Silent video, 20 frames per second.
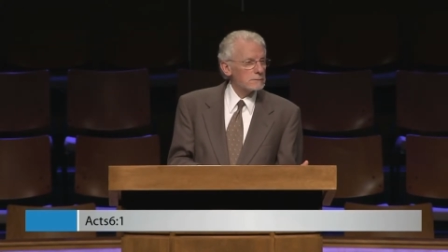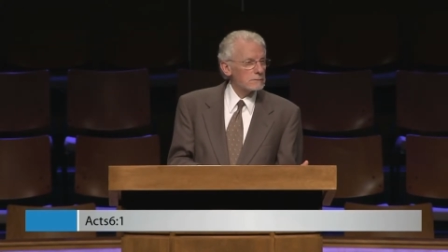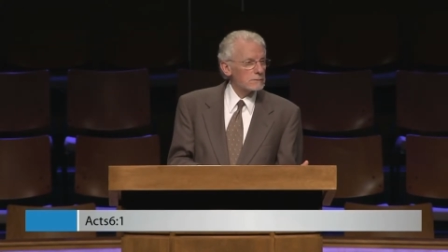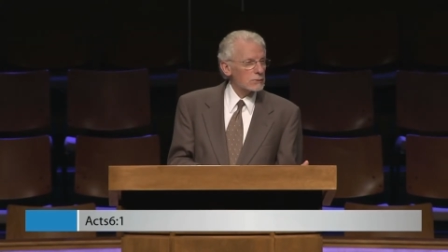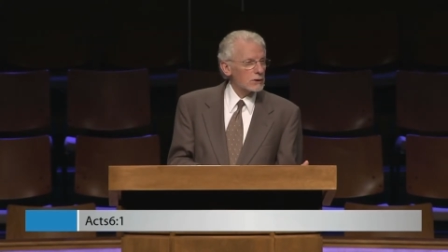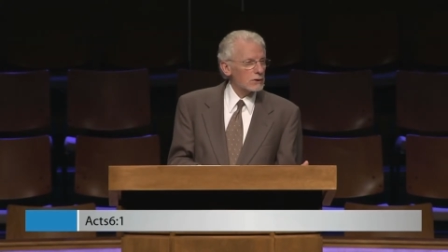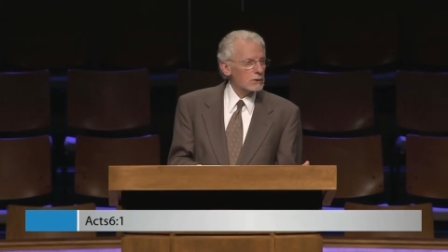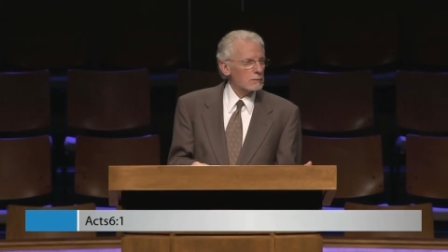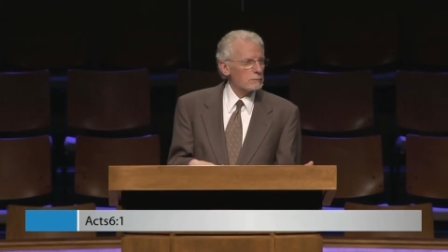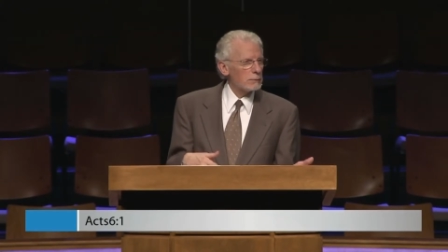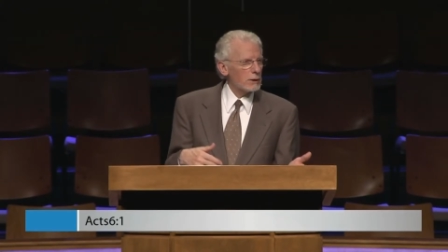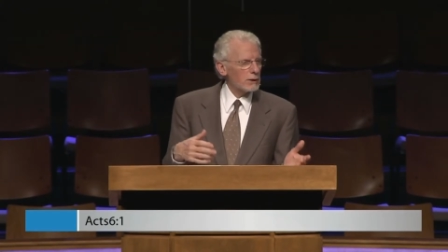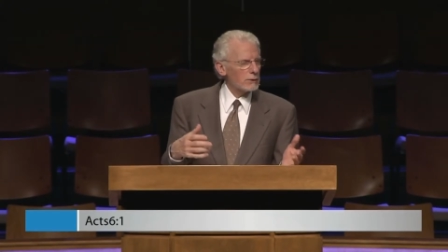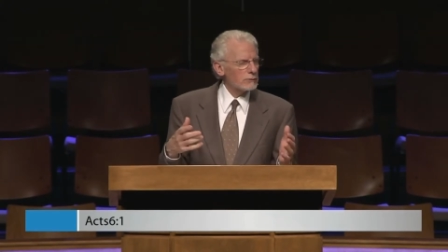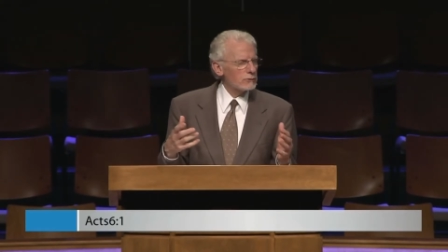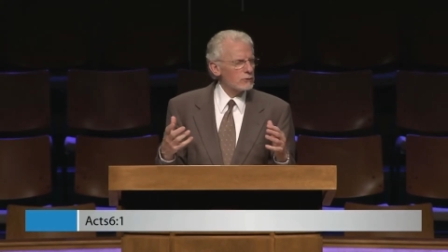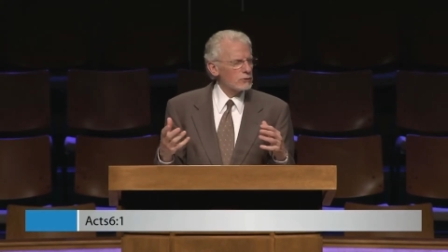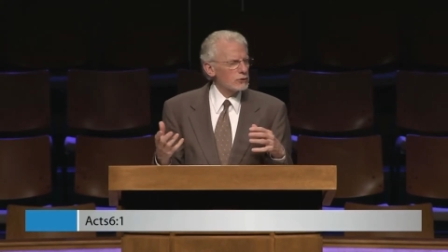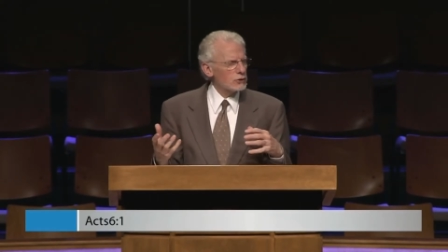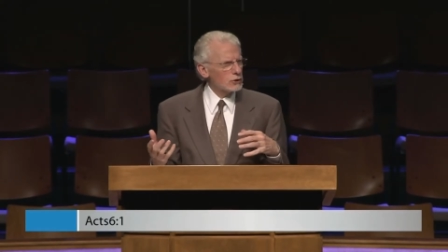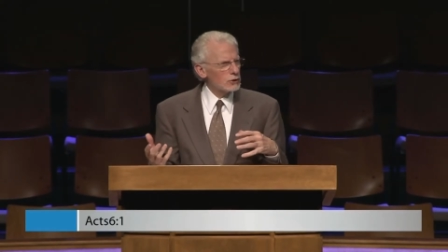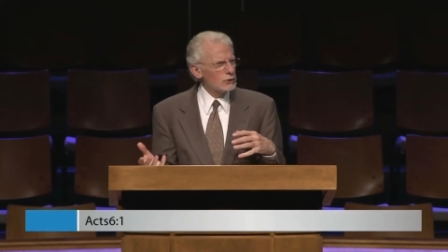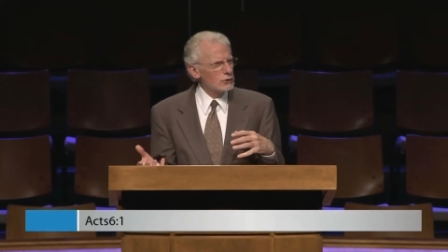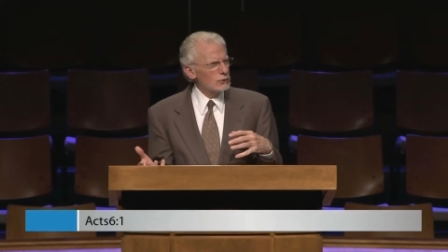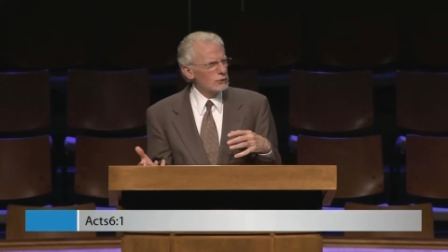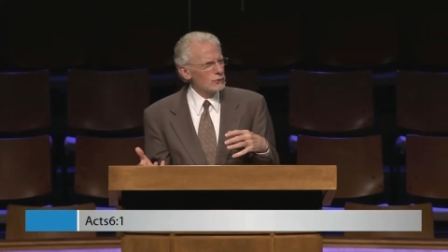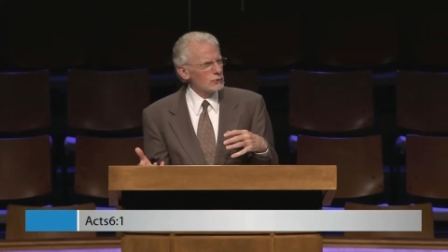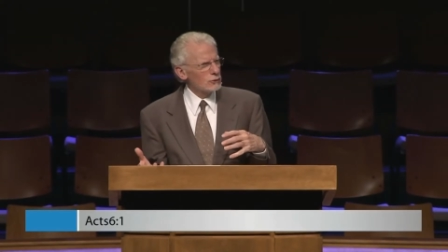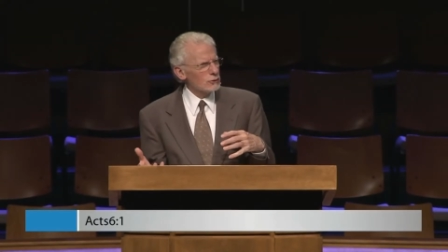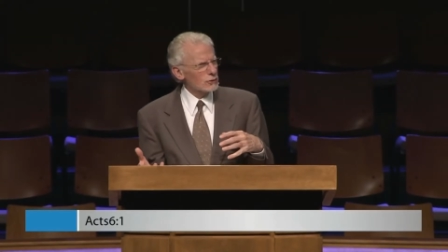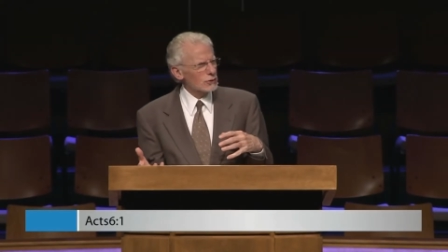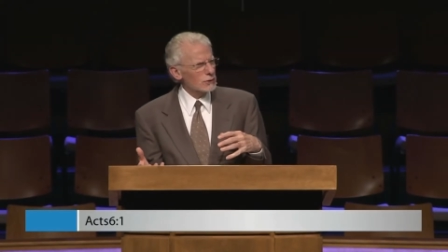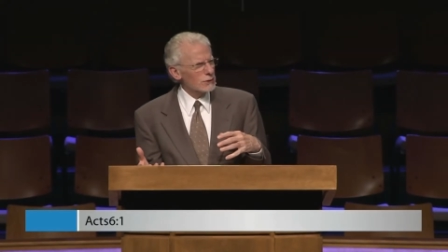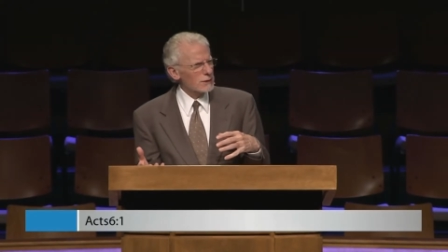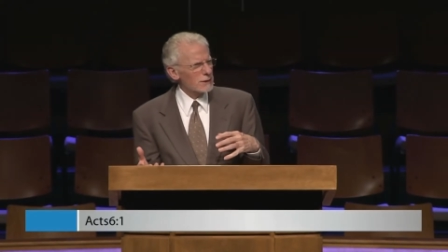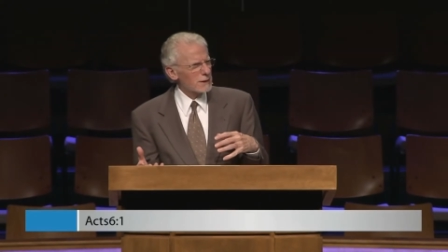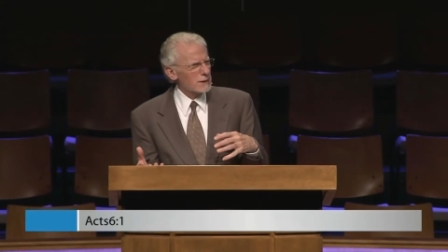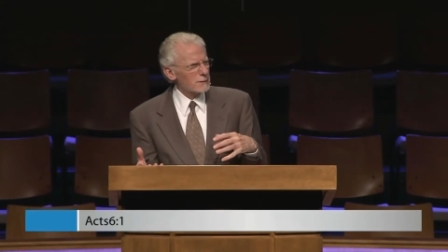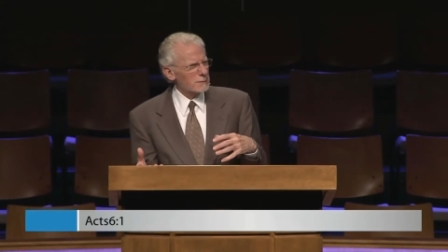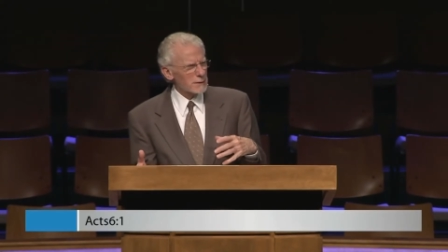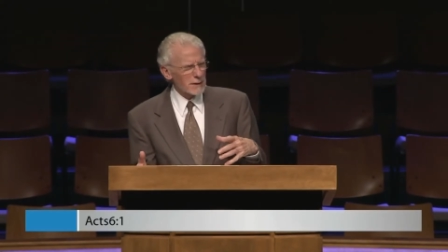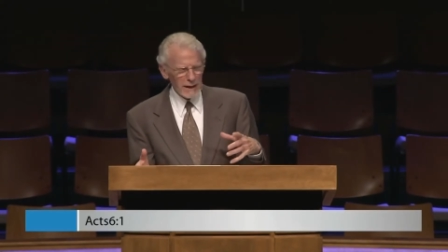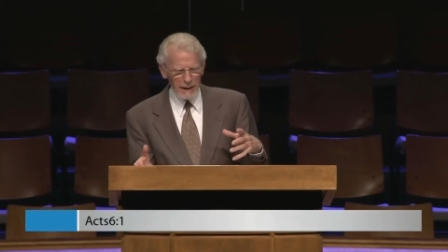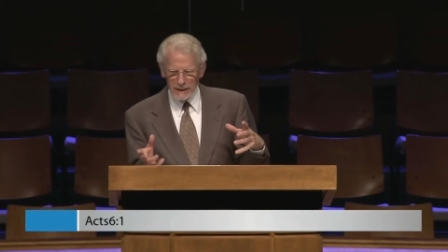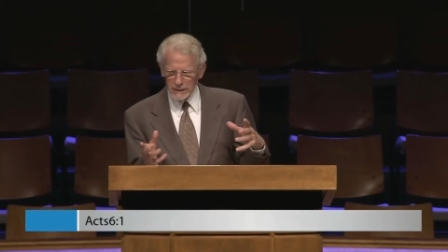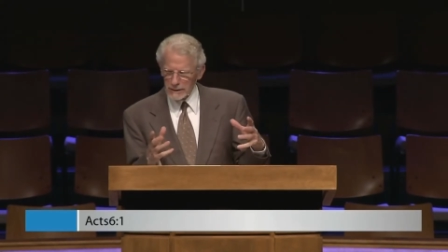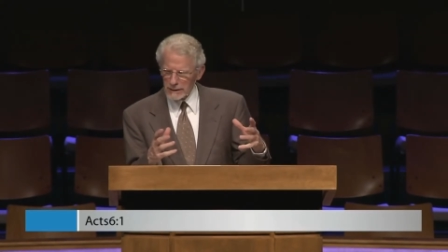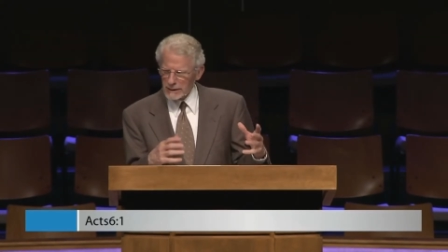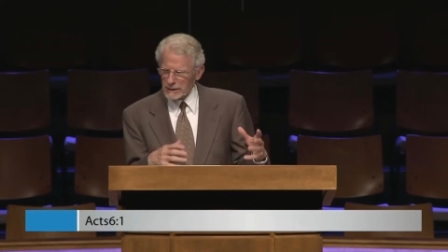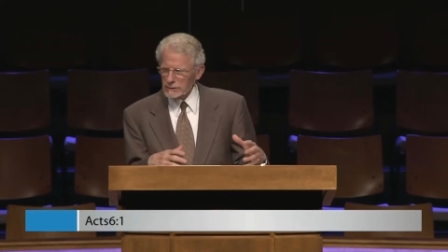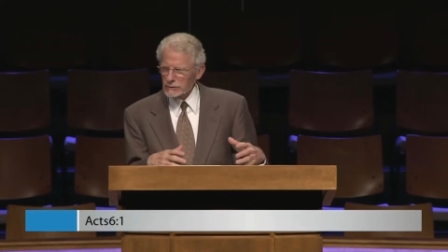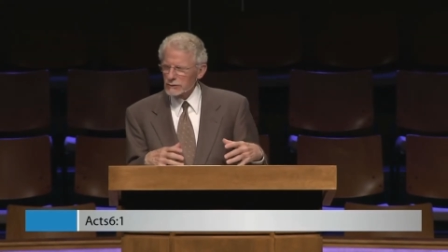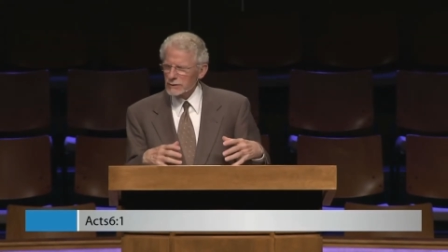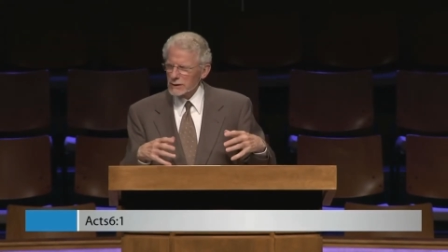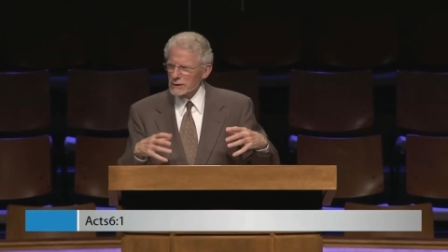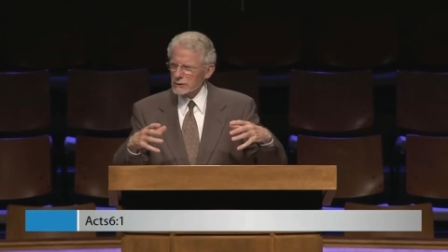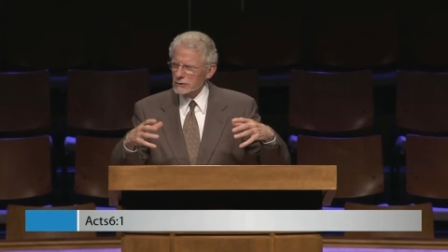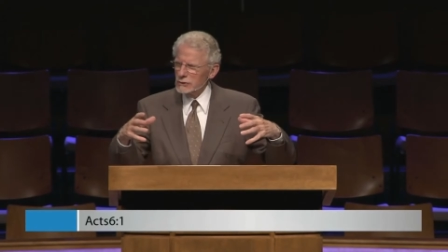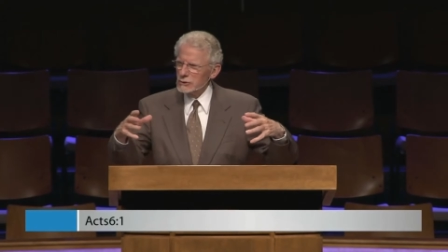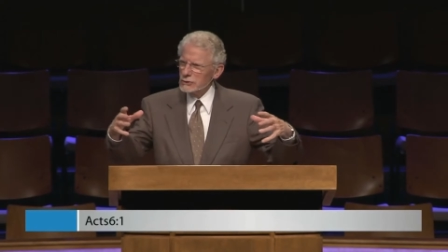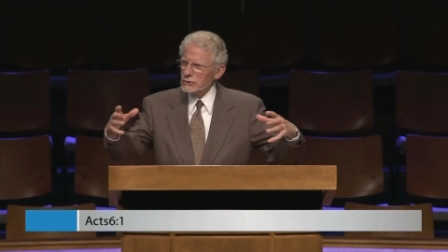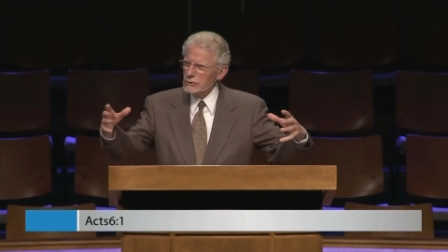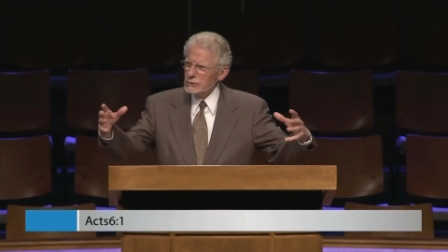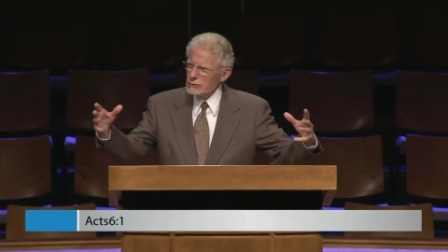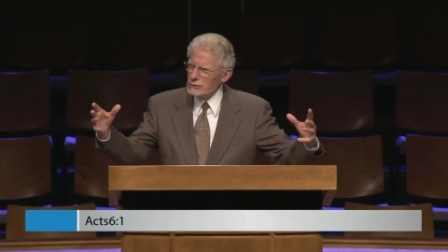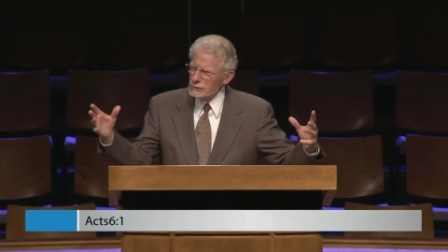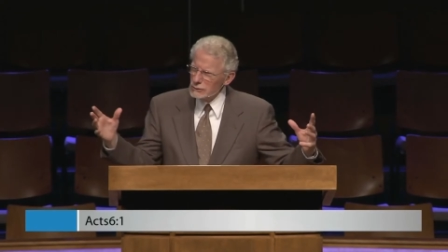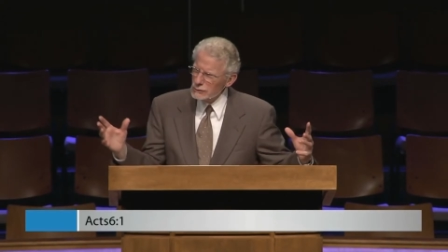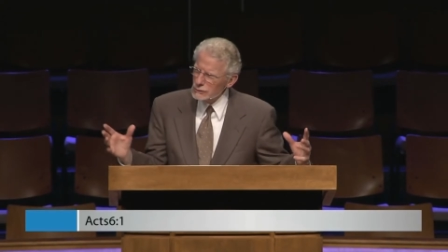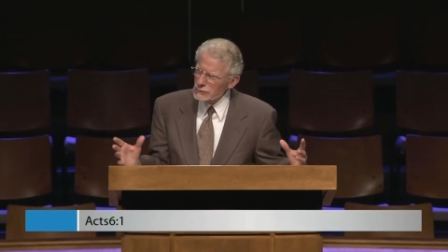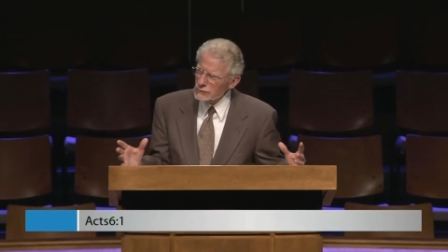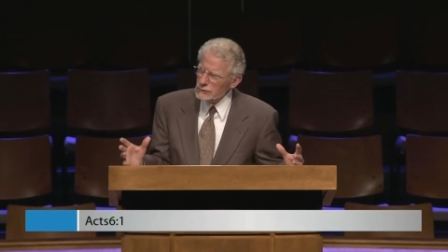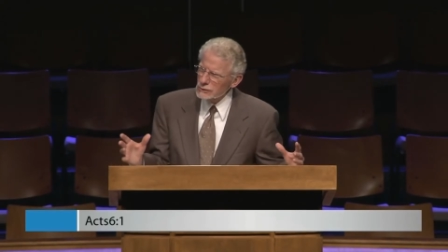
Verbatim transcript: So they're both Jews, the Hellenistic Jews,